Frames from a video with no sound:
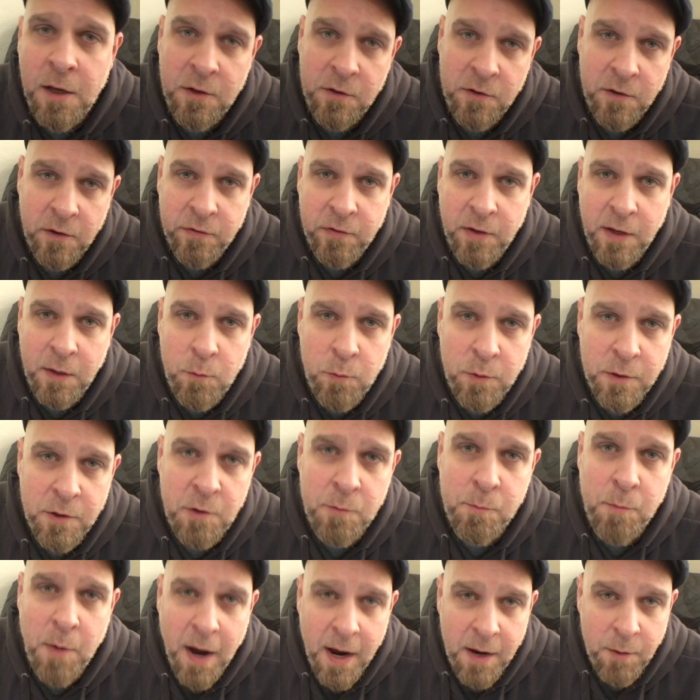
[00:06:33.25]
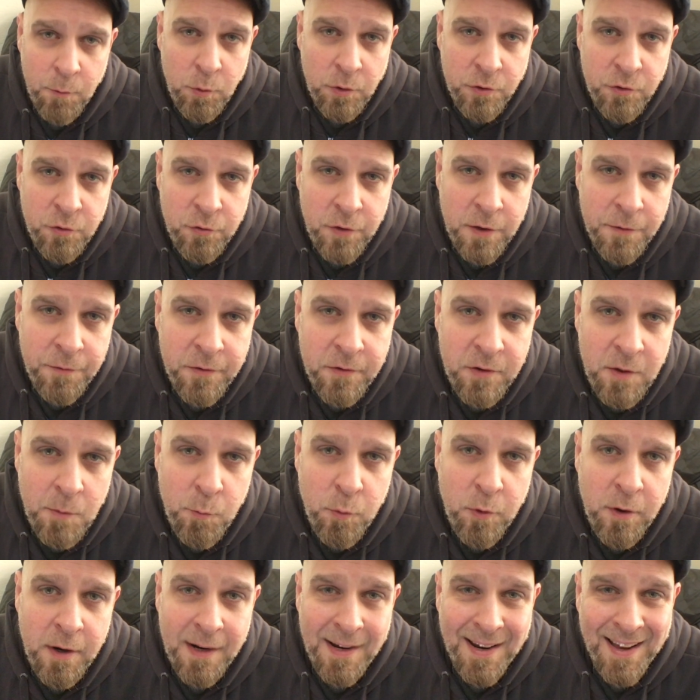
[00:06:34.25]
Just like where your mind will drift
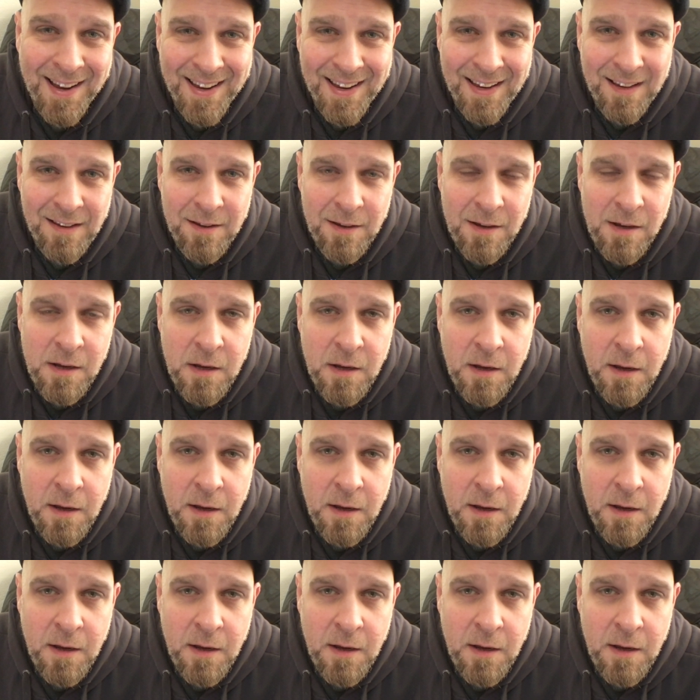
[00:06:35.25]
somewhere at night